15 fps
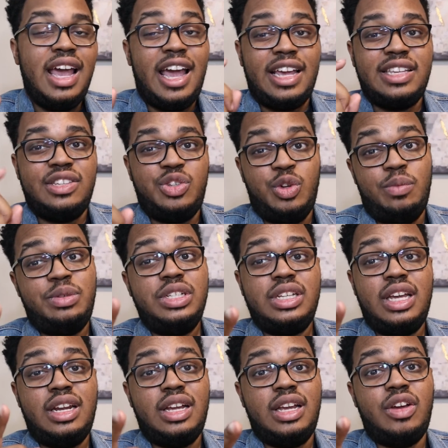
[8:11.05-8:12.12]
I assume she's
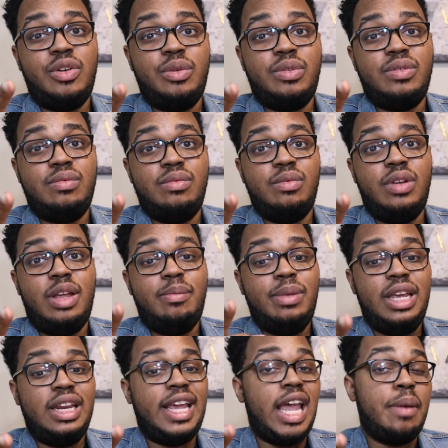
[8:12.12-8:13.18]
going to go and
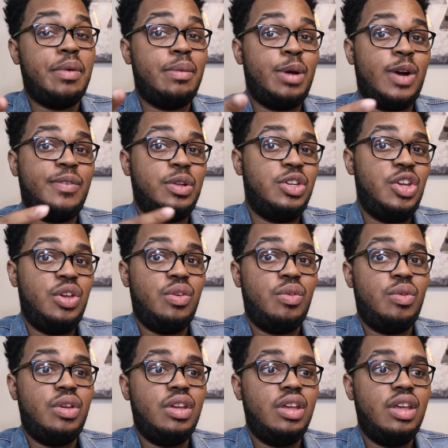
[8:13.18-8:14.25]
be in Captain Marvel
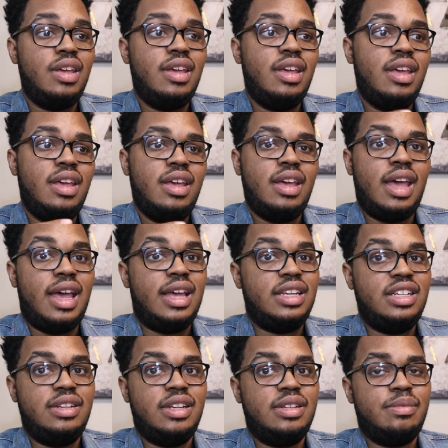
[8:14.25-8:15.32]
2.
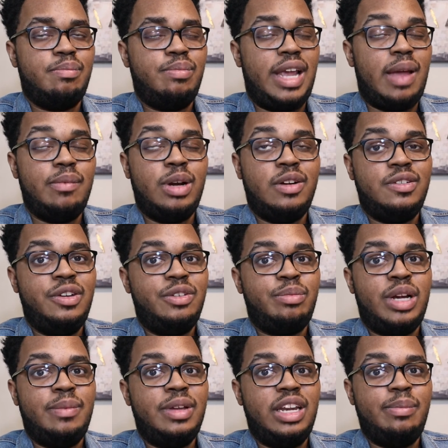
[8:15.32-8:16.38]
Captain Marvel 2 is
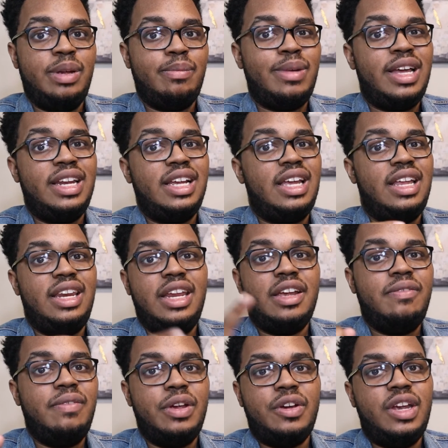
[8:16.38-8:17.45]
probably going to be Monica, Nick
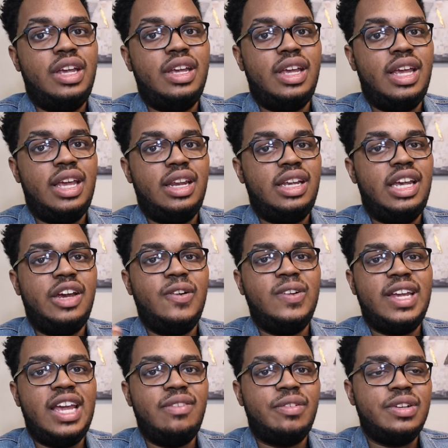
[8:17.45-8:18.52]
Fury, and Carol
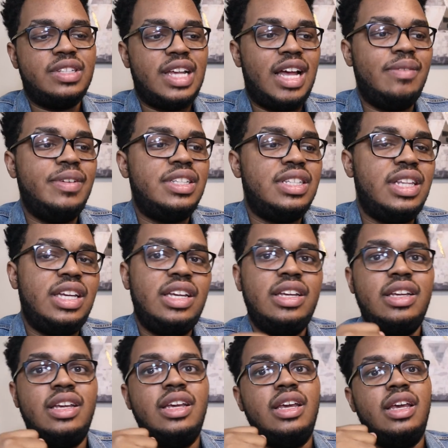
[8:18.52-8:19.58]
Danvers, obviously.
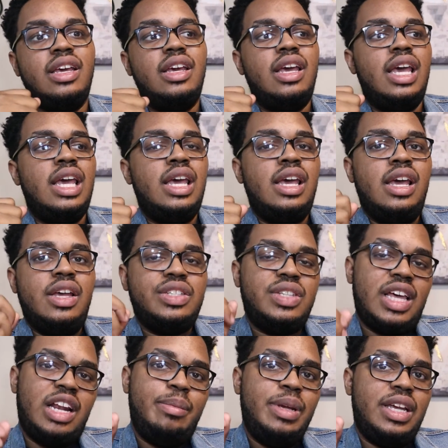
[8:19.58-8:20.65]
So
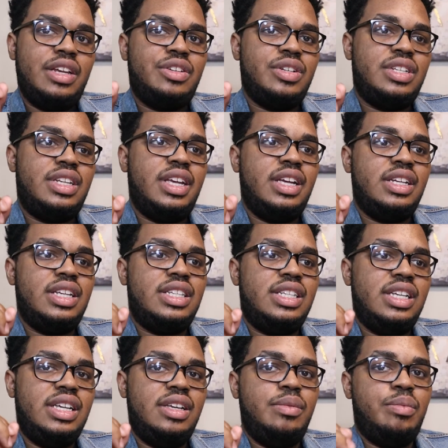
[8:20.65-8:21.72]
that'll be interesting to
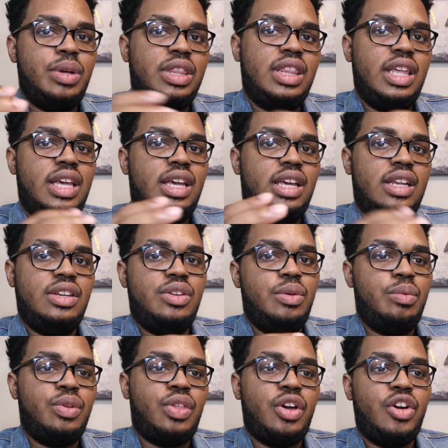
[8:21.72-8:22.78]
see what they do
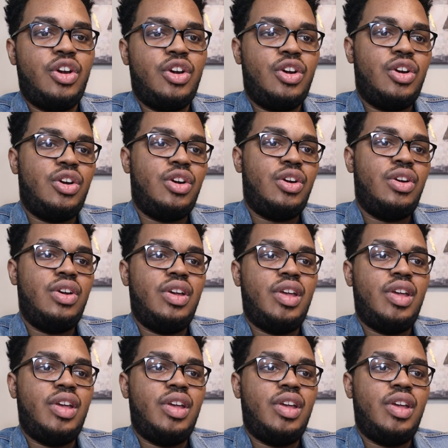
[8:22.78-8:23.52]
with her.